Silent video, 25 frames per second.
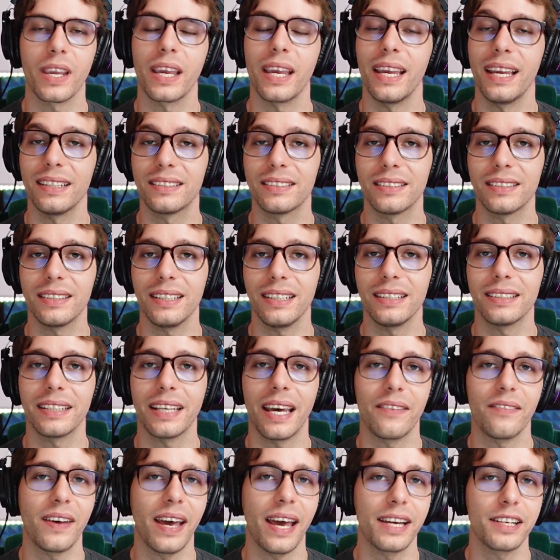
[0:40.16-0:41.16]
Entities
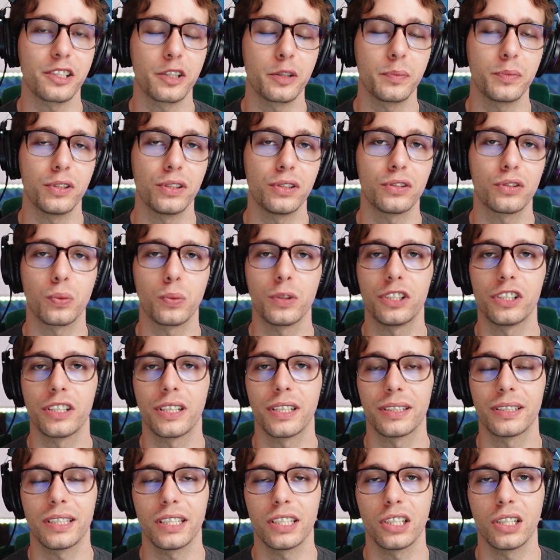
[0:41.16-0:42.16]
have attributes which you
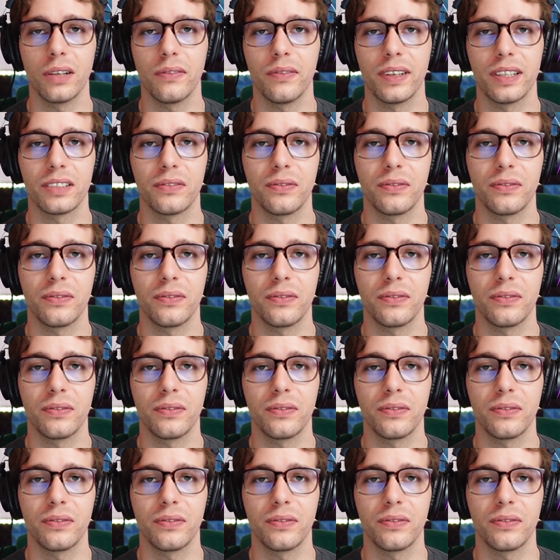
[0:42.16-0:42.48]
can think of as